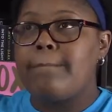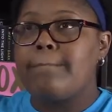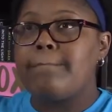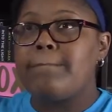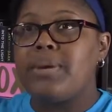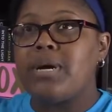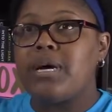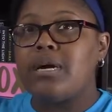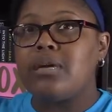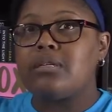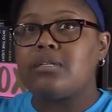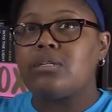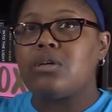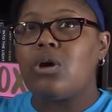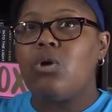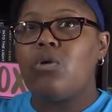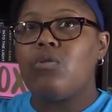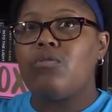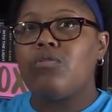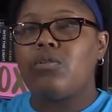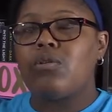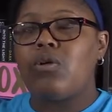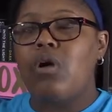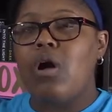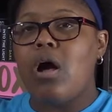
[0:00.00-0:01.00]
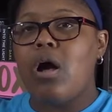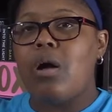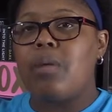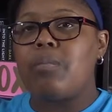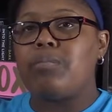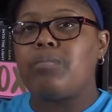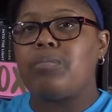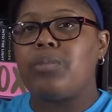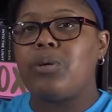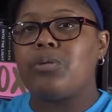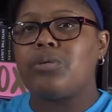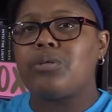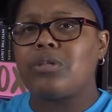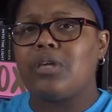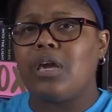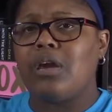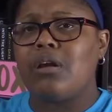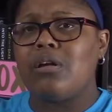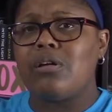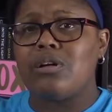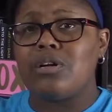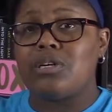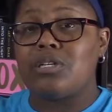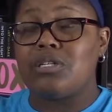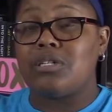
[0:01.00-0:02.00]
But overall, both
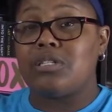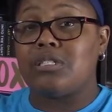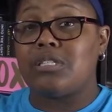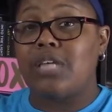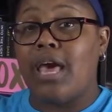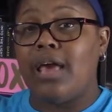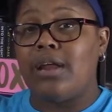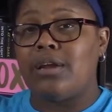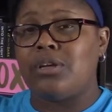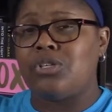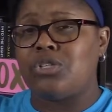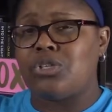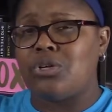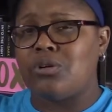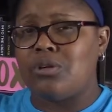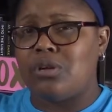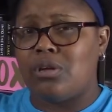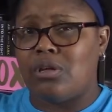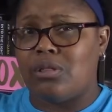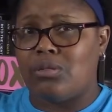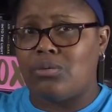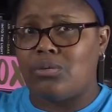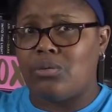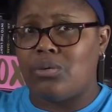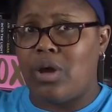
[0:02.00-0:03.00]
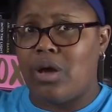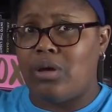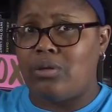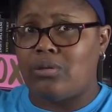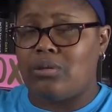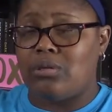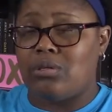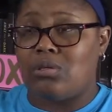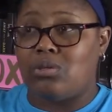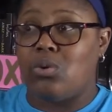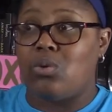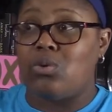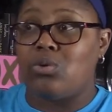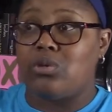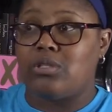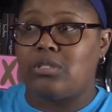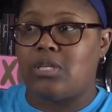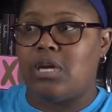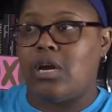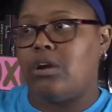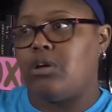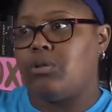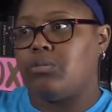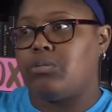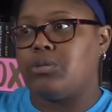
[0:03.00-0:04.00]
characters had a journey throughout this whole
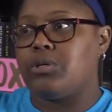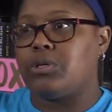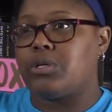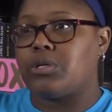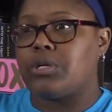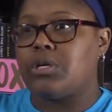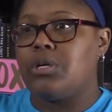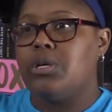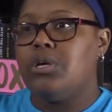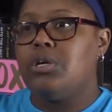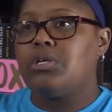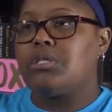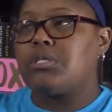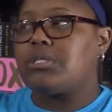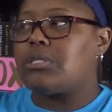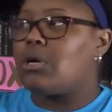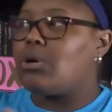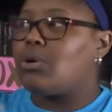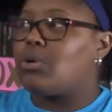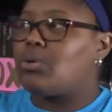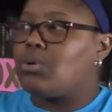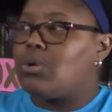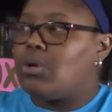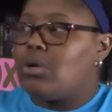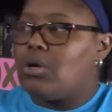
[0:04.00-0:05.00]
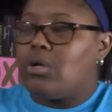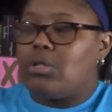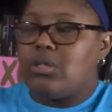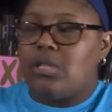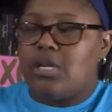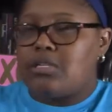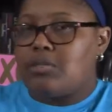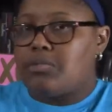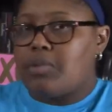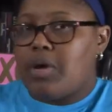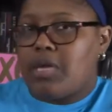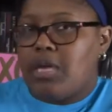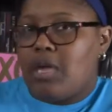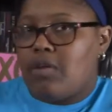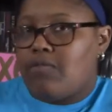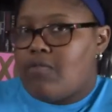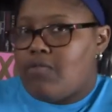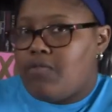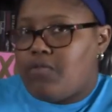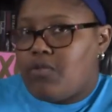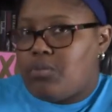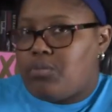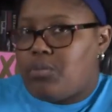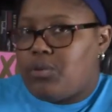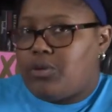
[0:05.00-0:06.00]
entire book. So that's why I gave it
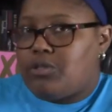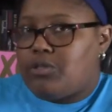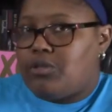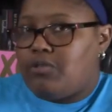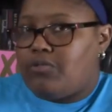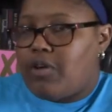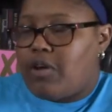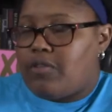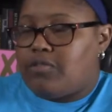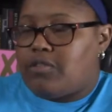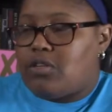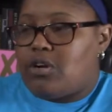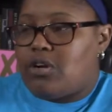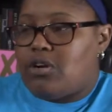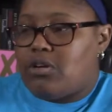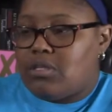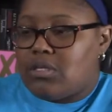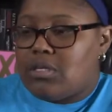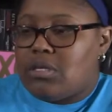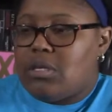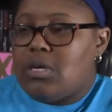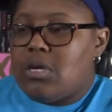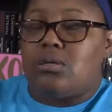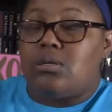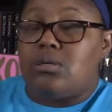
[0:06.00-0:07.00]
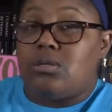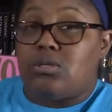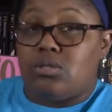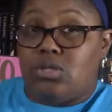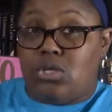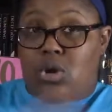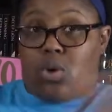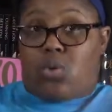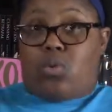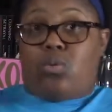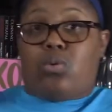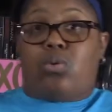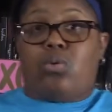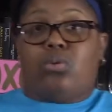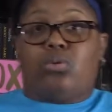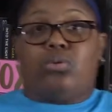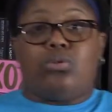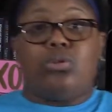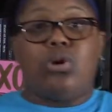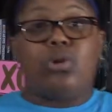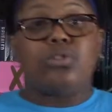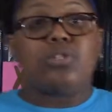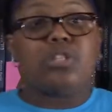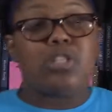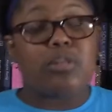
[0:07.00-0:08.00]
4.25 stars. So
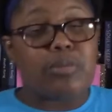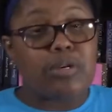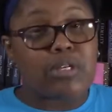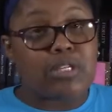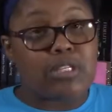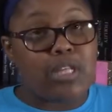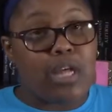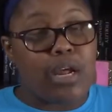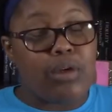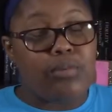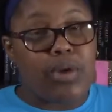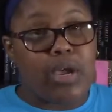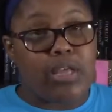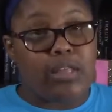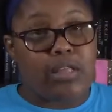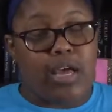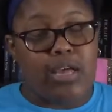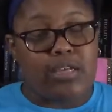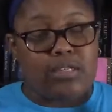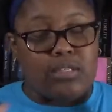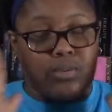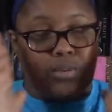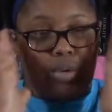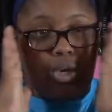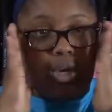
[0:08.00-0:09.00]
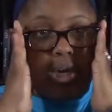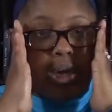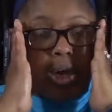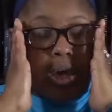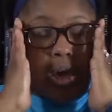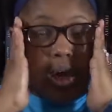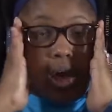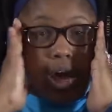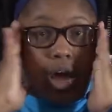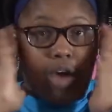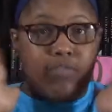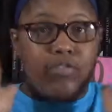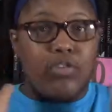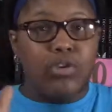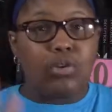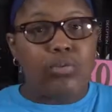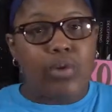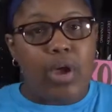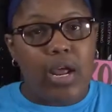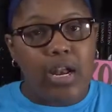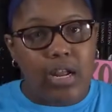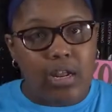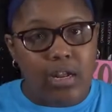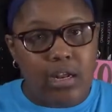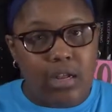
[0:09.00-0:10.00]
those are the books that I read last week. Have you
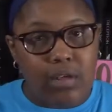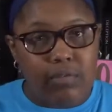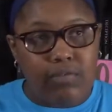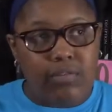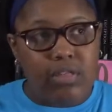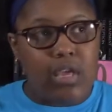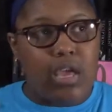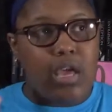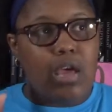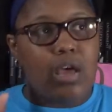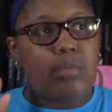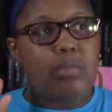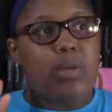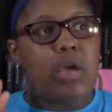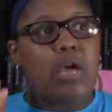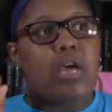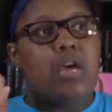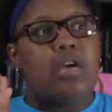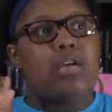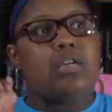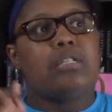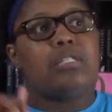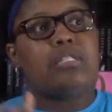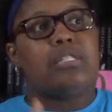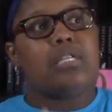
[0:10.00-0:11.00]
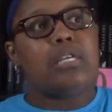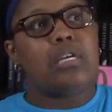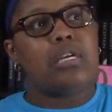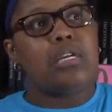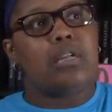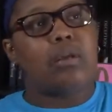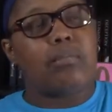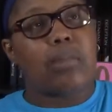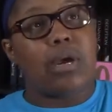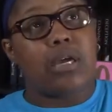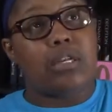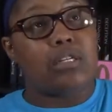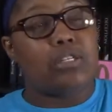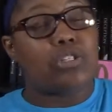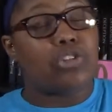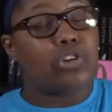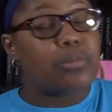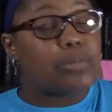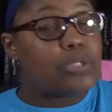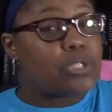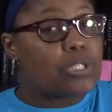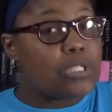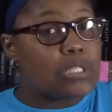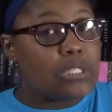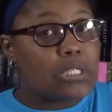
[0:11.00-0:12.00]
read any of them? Did my
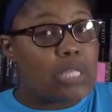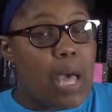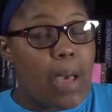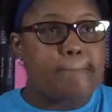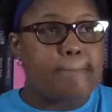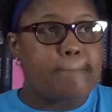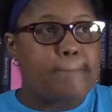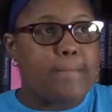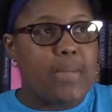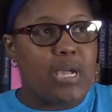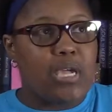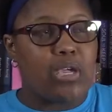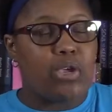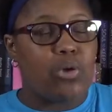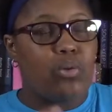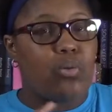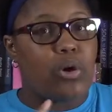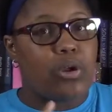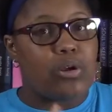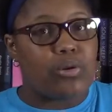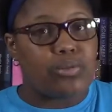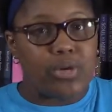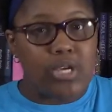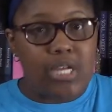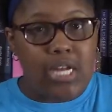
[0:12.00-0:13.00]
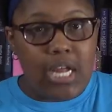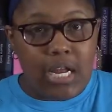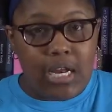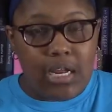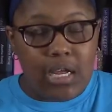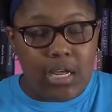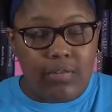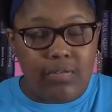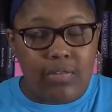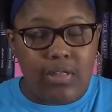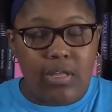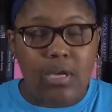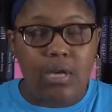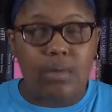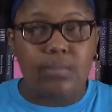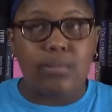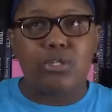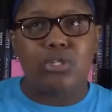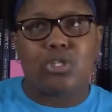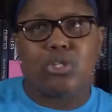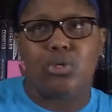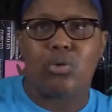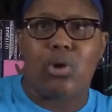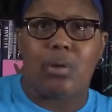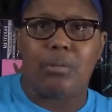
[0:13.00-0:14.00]
descriptions make you want to read any of them?
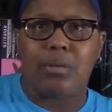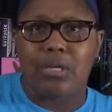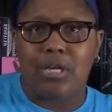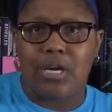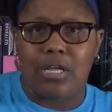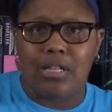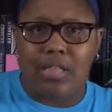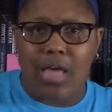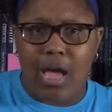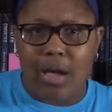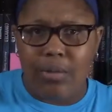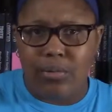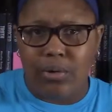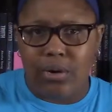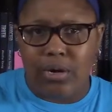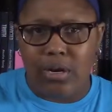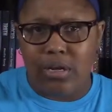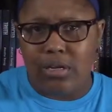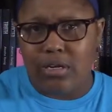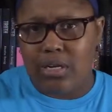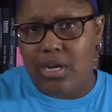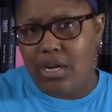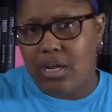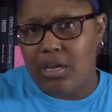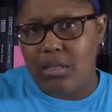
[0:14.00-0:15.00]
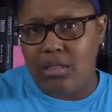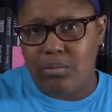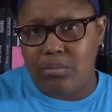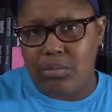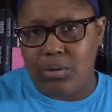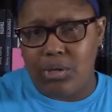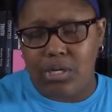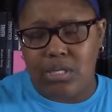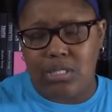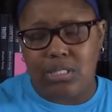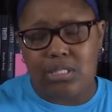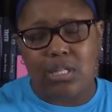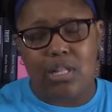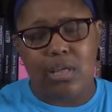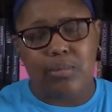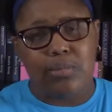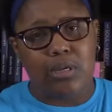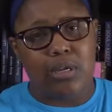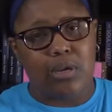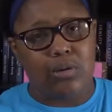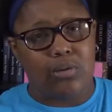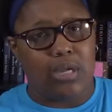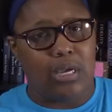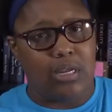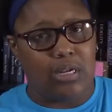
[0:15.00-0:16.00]
Do you want me to elaborate on any of the books? Let me
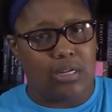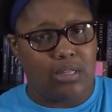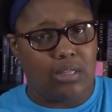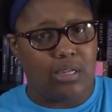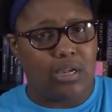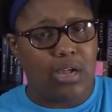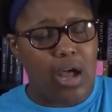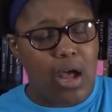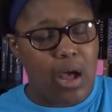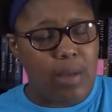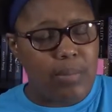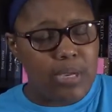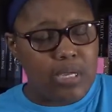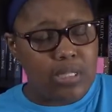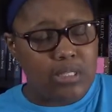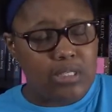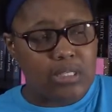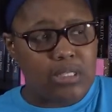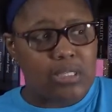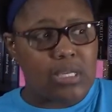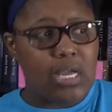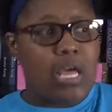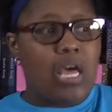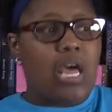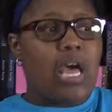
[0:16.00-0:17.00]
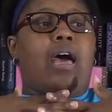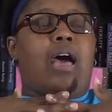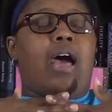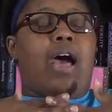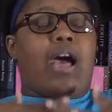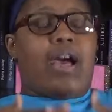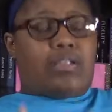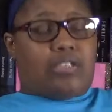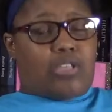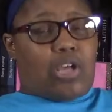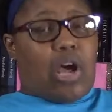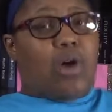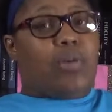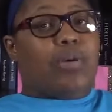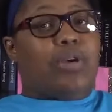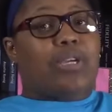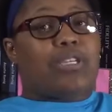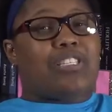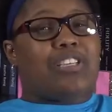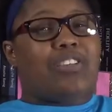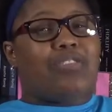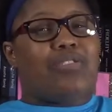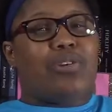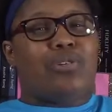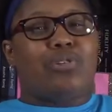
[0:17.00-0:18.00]
know down in the comments. As
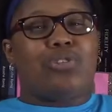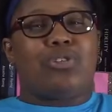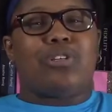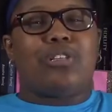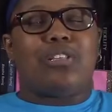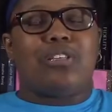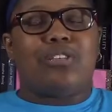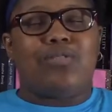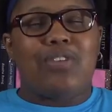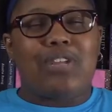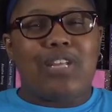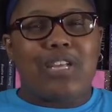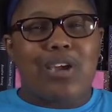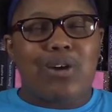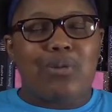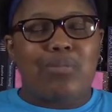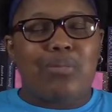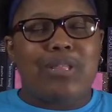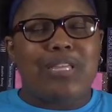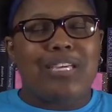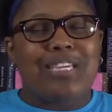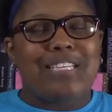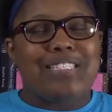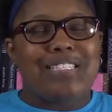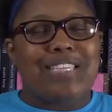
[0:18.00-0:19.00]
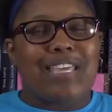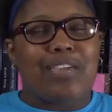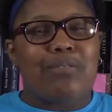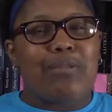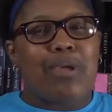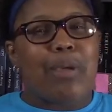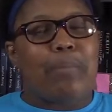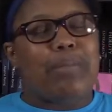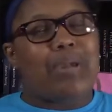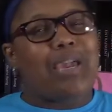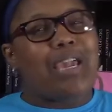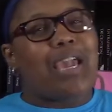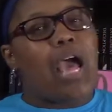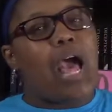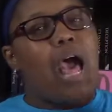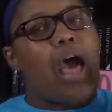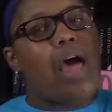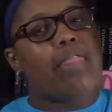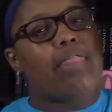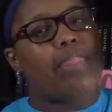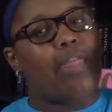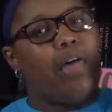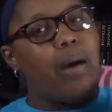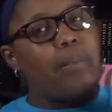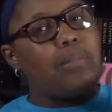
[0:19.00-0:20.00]
always, if you enjoyed this video, please give me a big
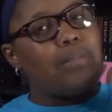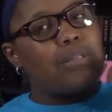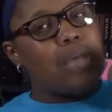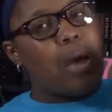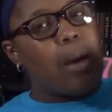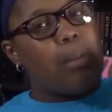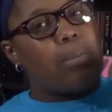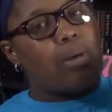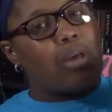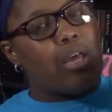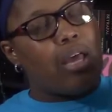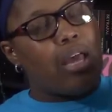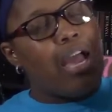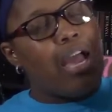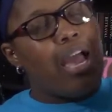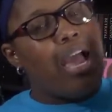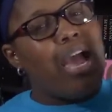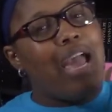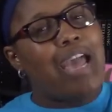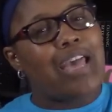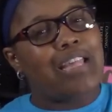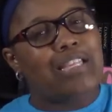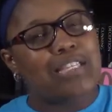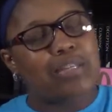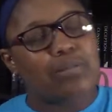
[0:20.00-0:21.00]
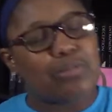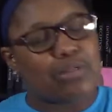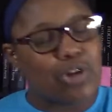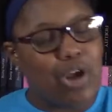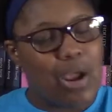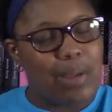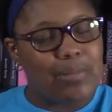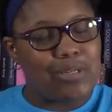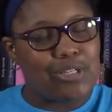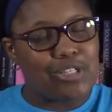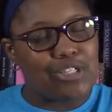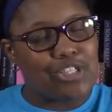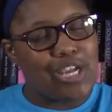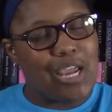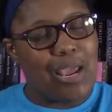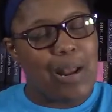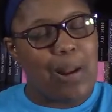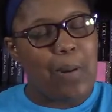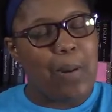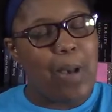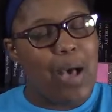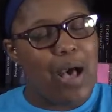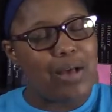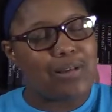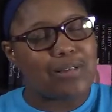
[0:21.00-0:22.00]
thumbs up and subscribe to the
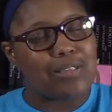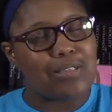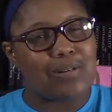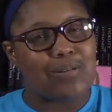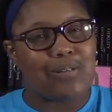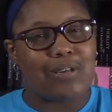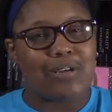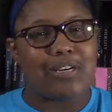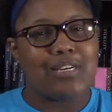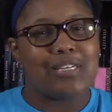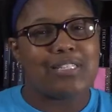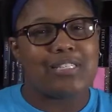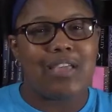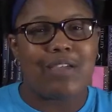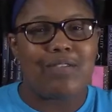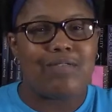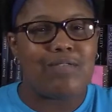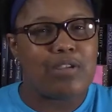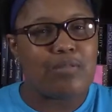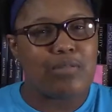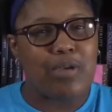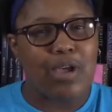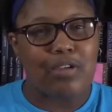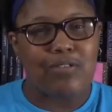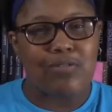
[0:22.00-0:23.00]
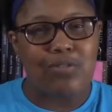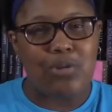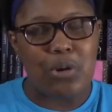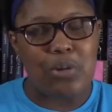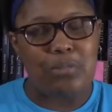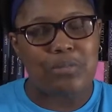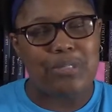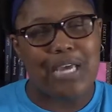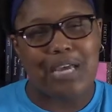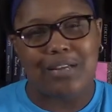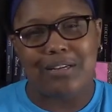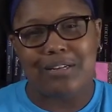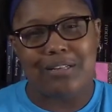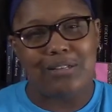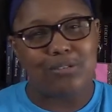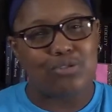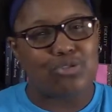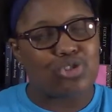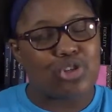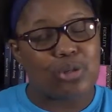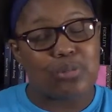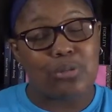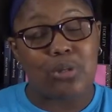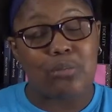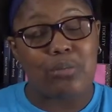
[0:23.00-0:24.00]
channel. Also, there is a feedback form down in the
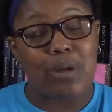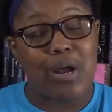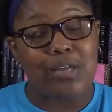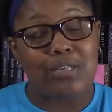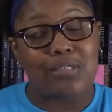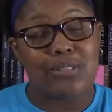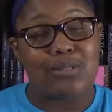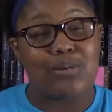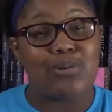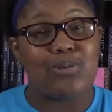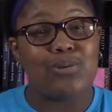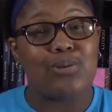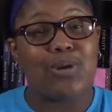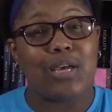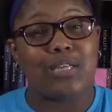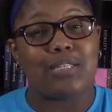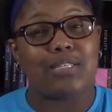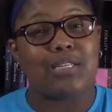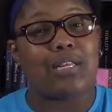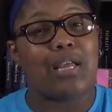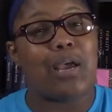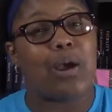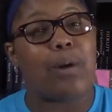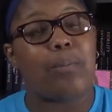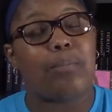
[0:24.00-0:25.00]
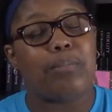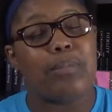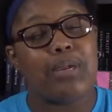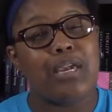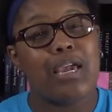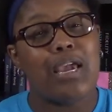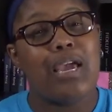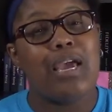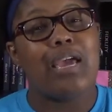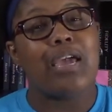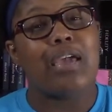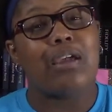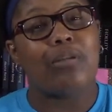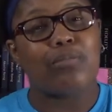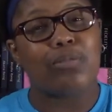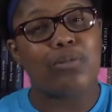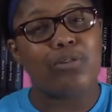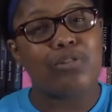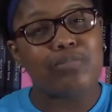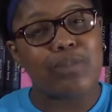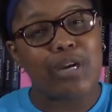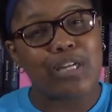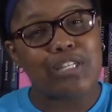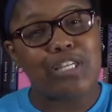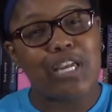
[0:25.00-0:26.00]
description box so you guys can help me
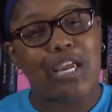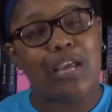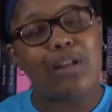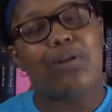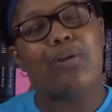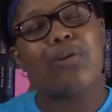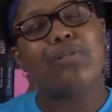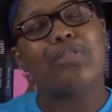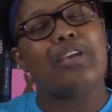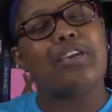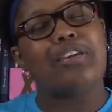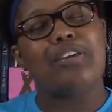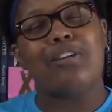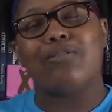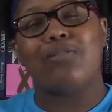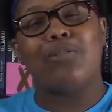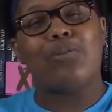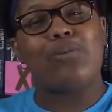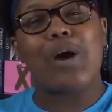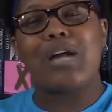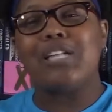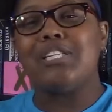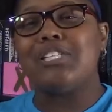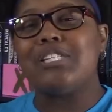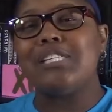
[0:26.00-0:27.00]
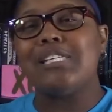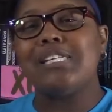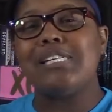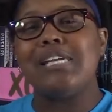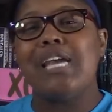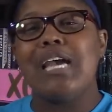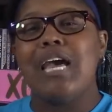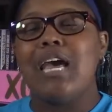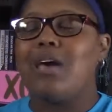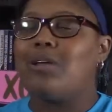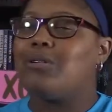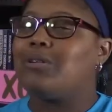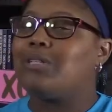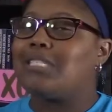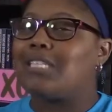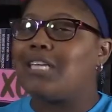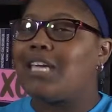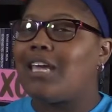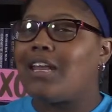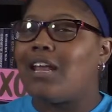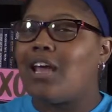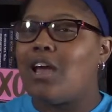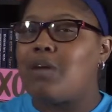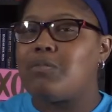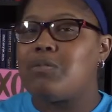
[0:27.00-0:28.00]
improve my channel. Thank you for watching. And once
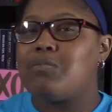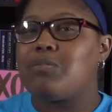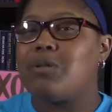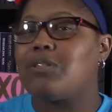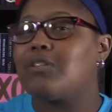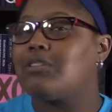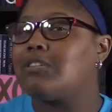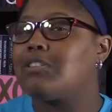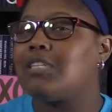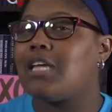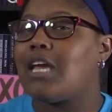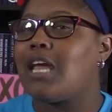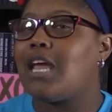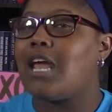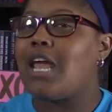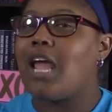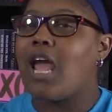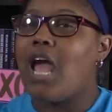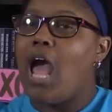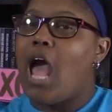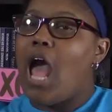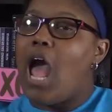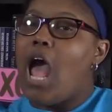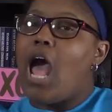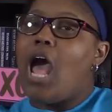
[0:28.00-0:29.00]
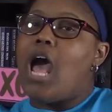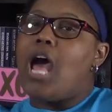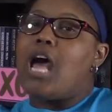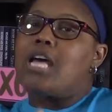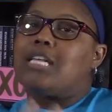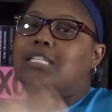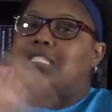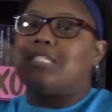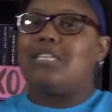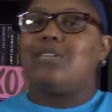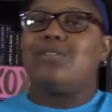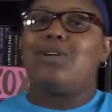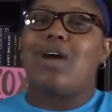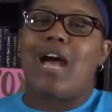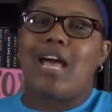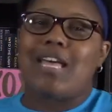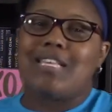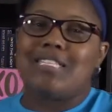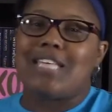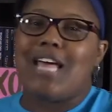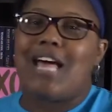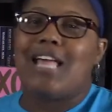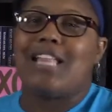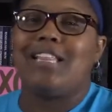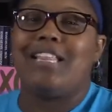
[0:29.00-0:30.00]
again, happy Mother's Day. See you
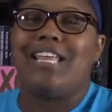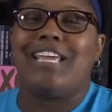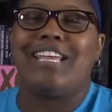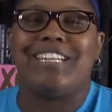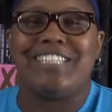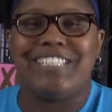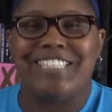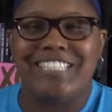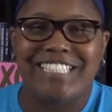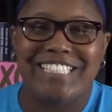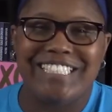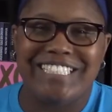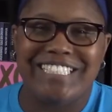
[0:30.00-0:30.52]
guys later.